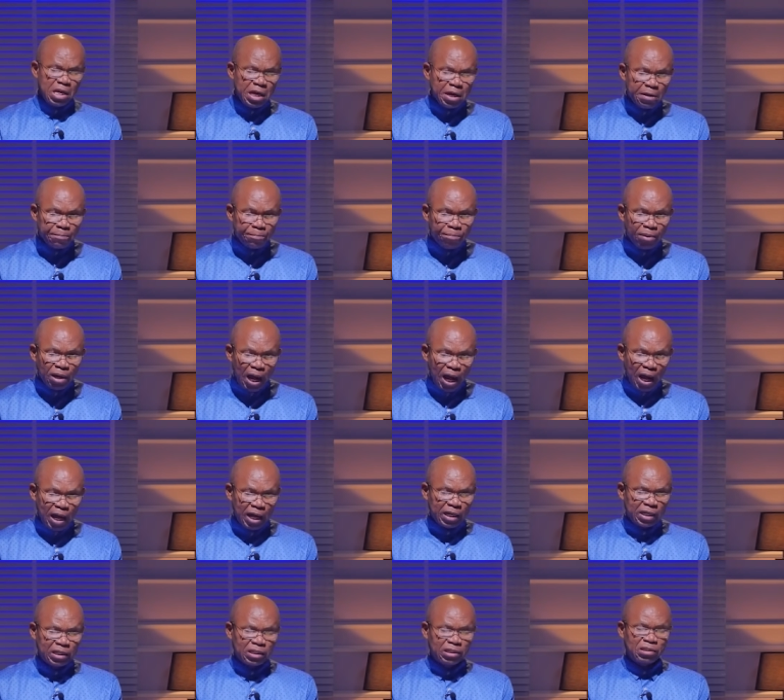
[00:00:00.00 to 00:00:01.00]

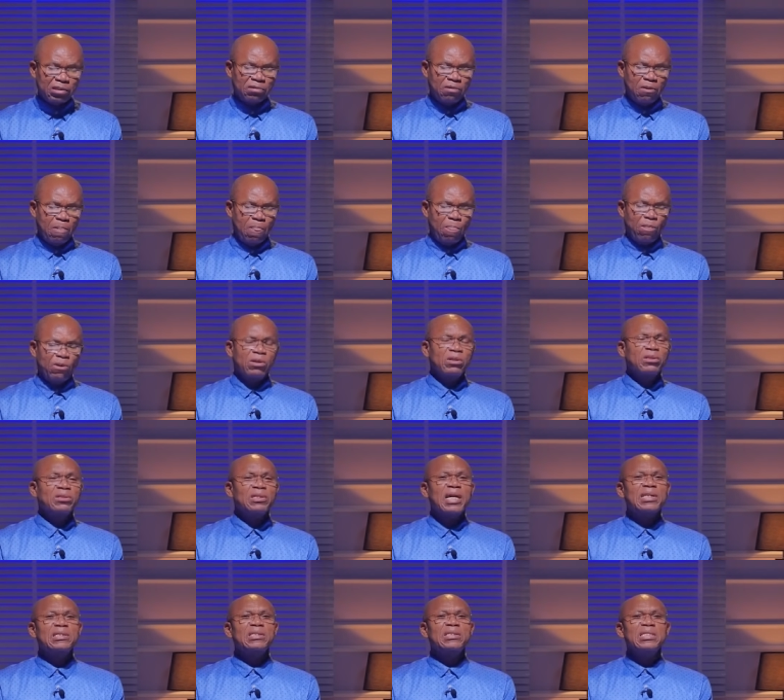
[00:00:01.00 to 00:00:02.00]
implies
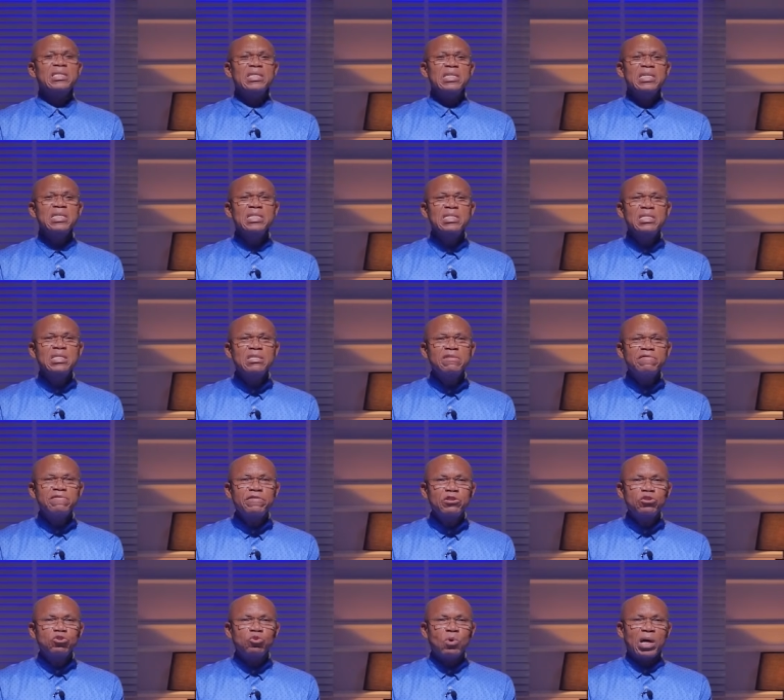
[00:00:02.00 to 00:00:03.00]
that the
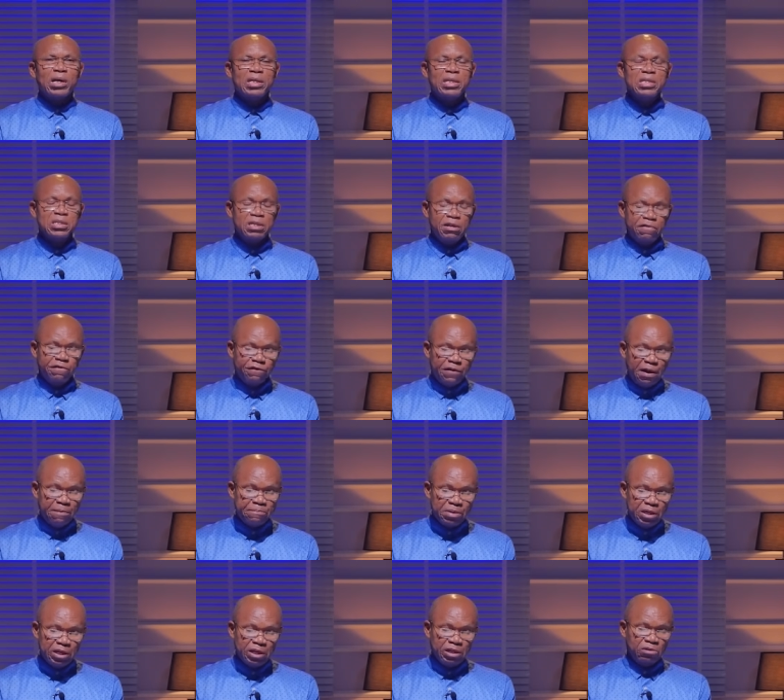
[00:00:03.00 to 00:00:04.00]
individual in the
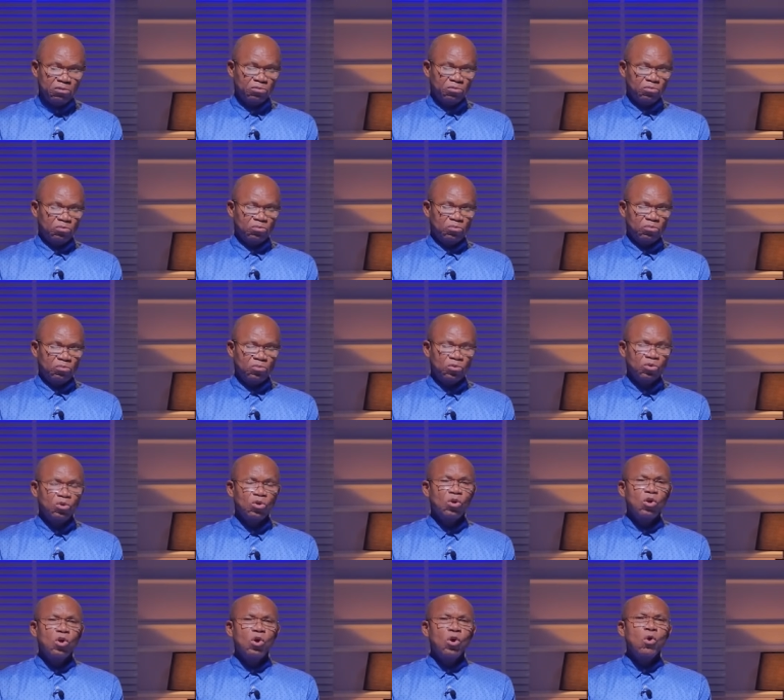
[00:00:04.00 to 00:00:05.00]
family
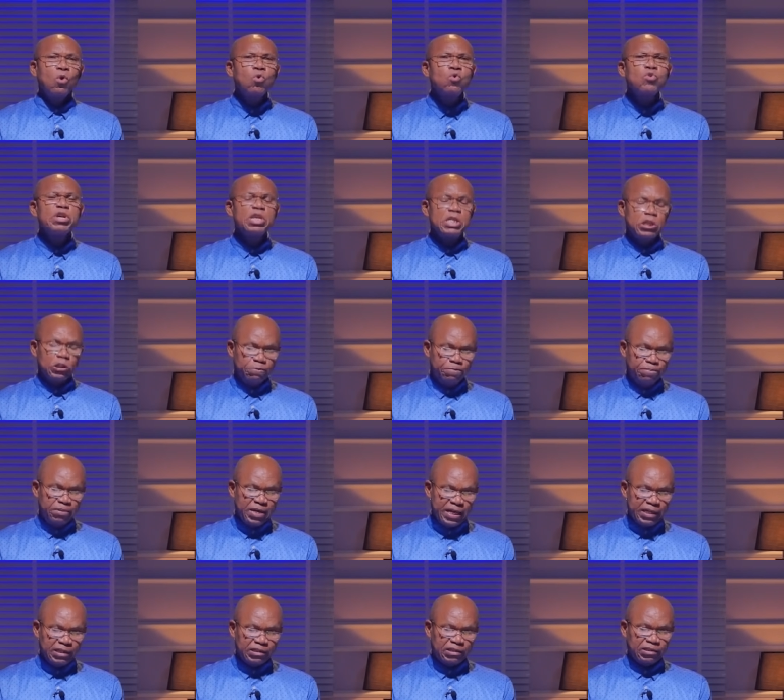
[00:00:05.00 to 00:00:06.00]
who is
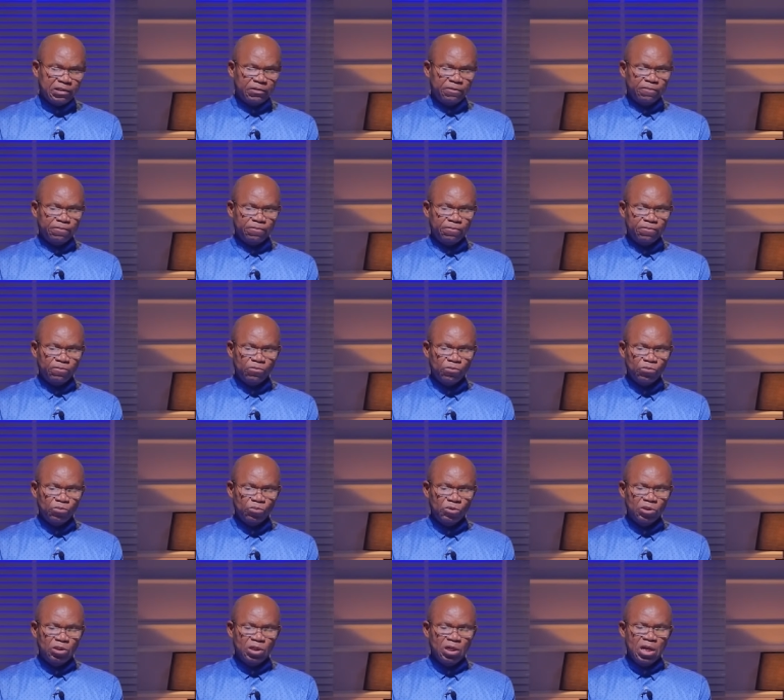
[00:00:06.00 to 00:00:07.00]
blessed
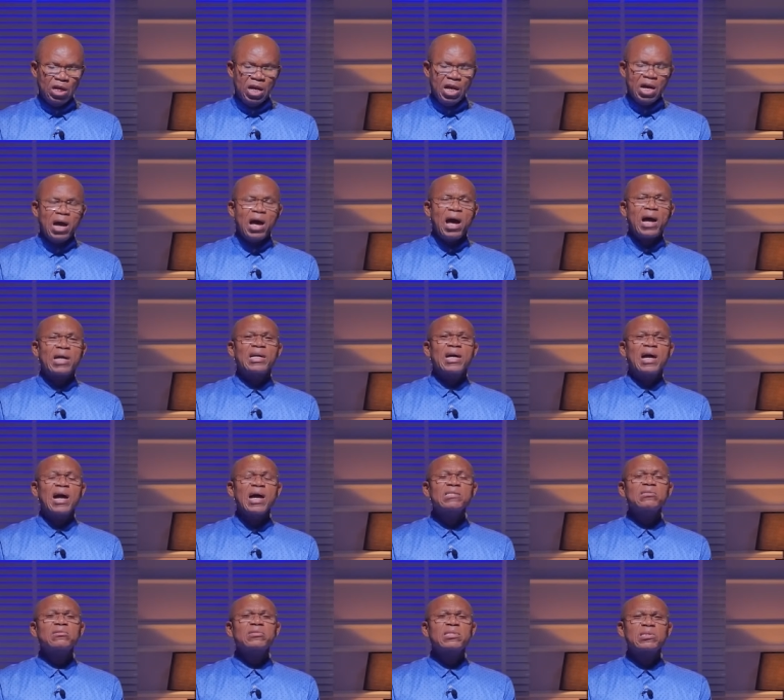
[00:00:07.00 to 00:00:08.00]
and
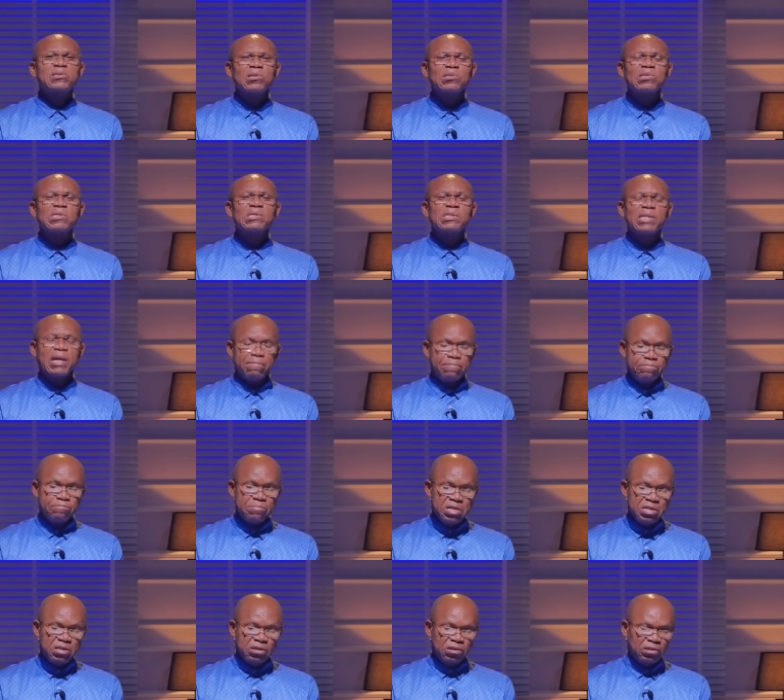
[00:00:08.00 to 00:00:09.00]
has resources and
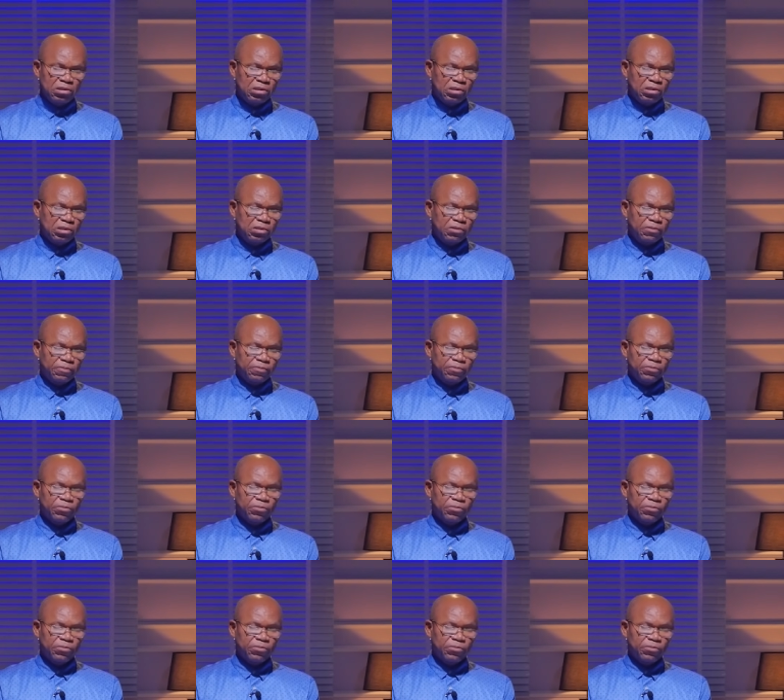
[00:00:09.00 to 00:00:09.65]
means